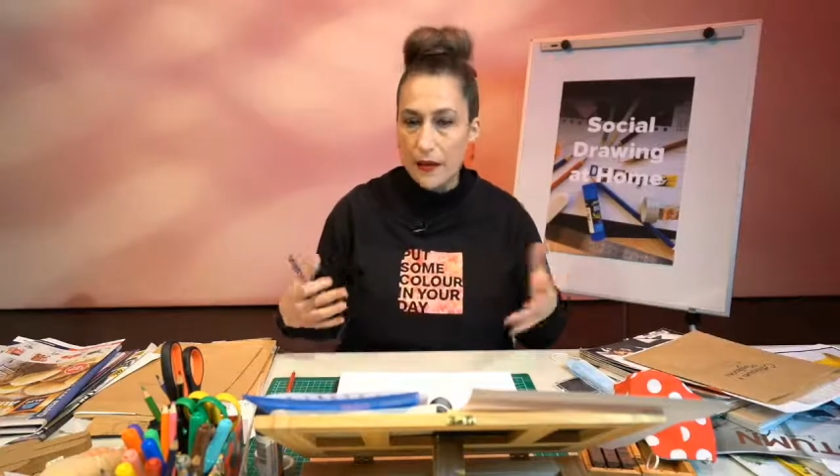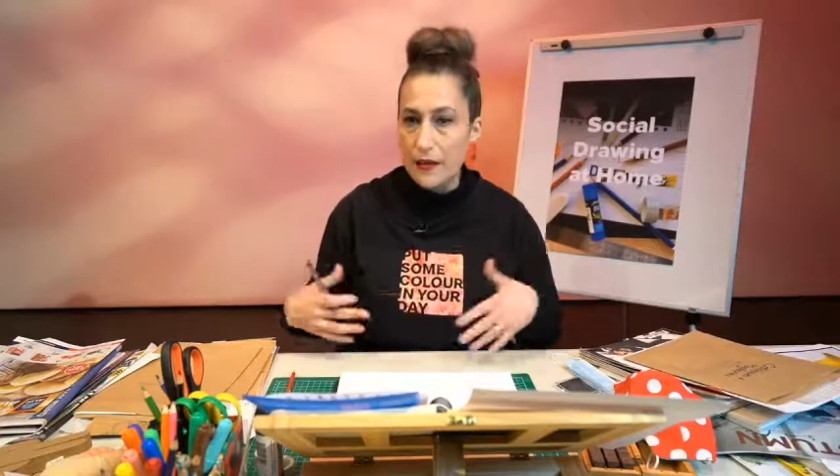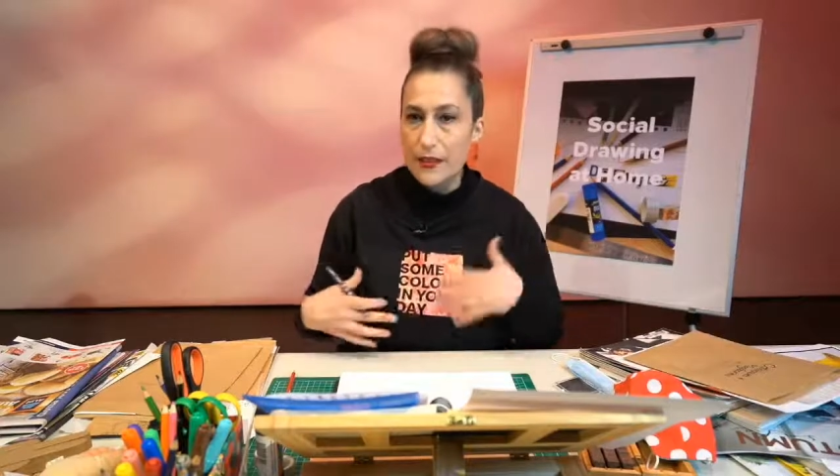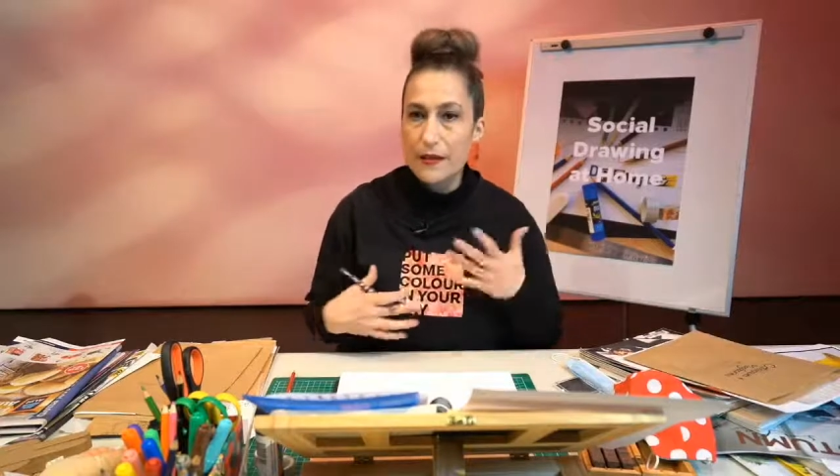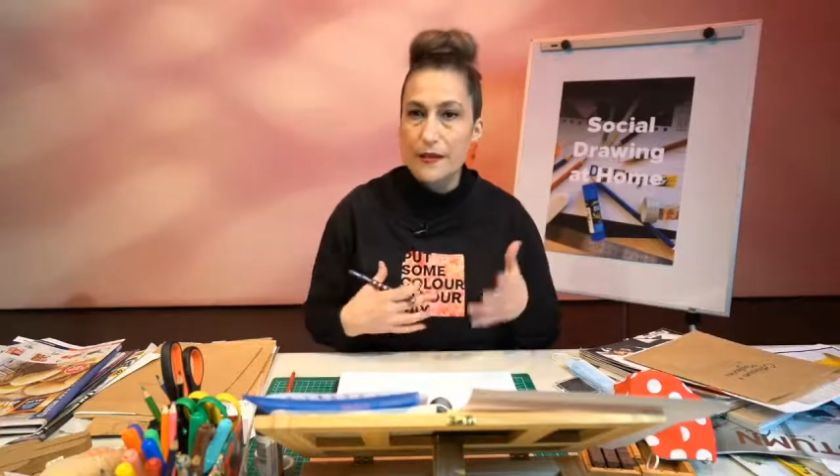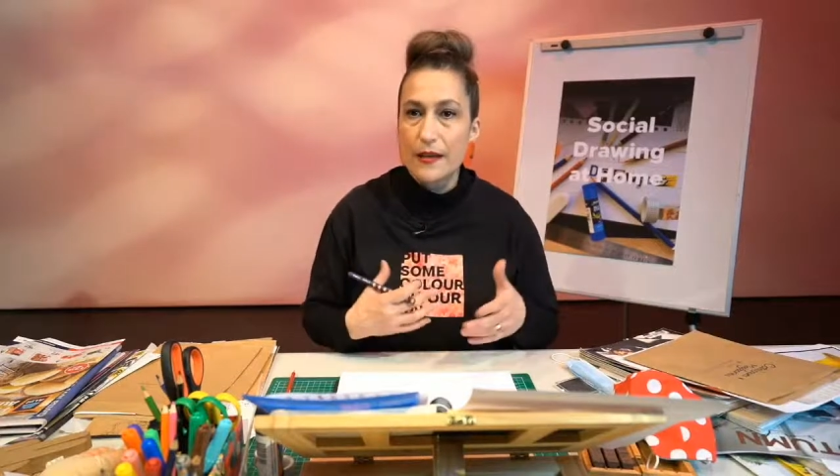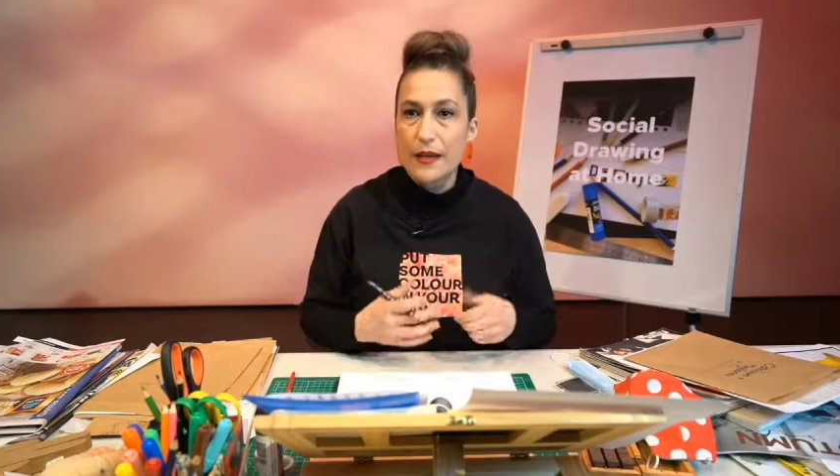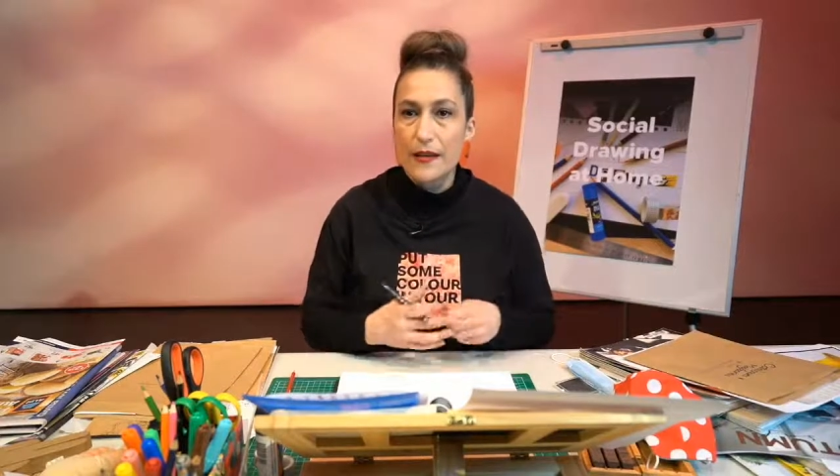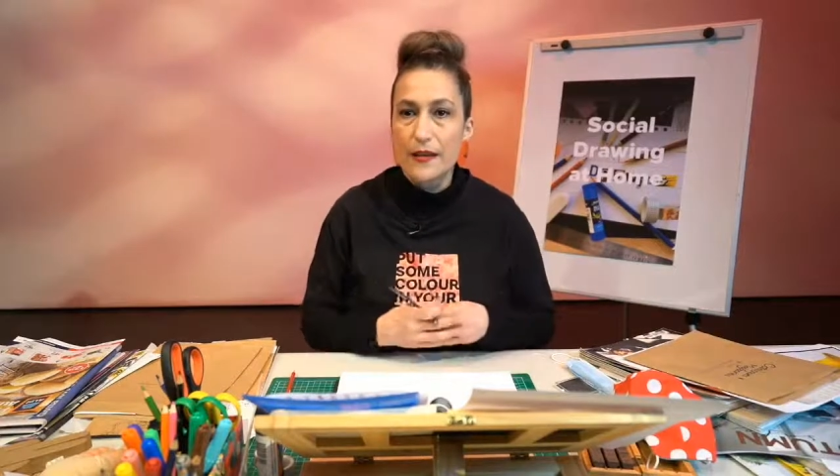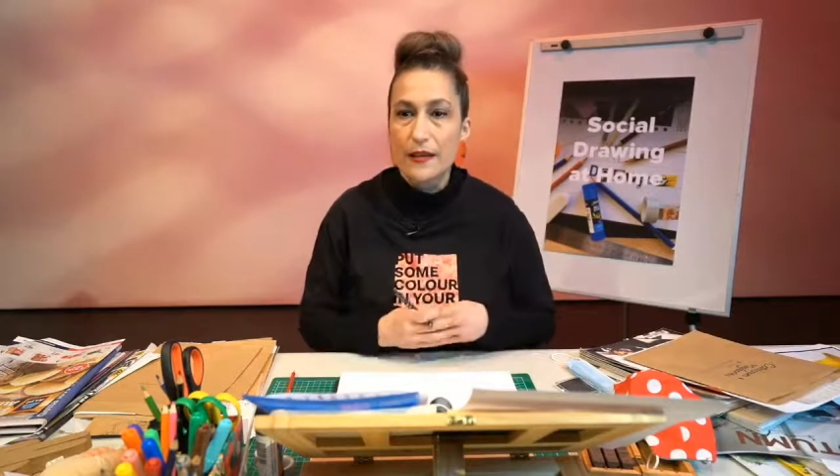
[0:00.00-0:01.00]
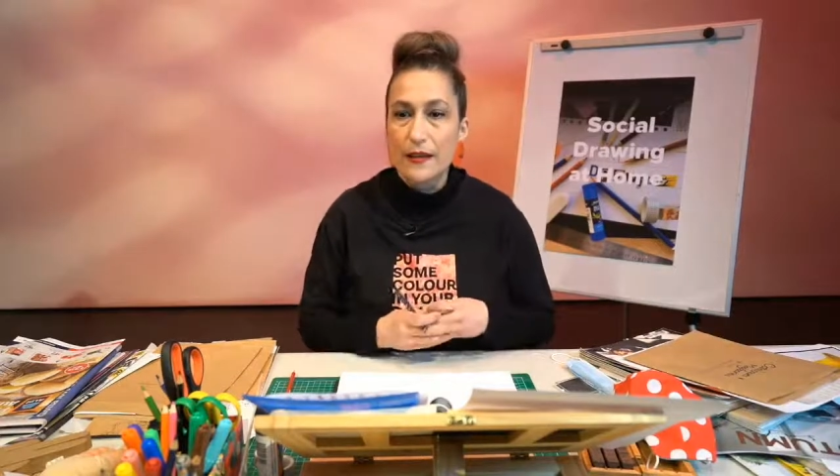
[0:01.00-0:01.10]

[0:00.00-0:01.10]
idea is that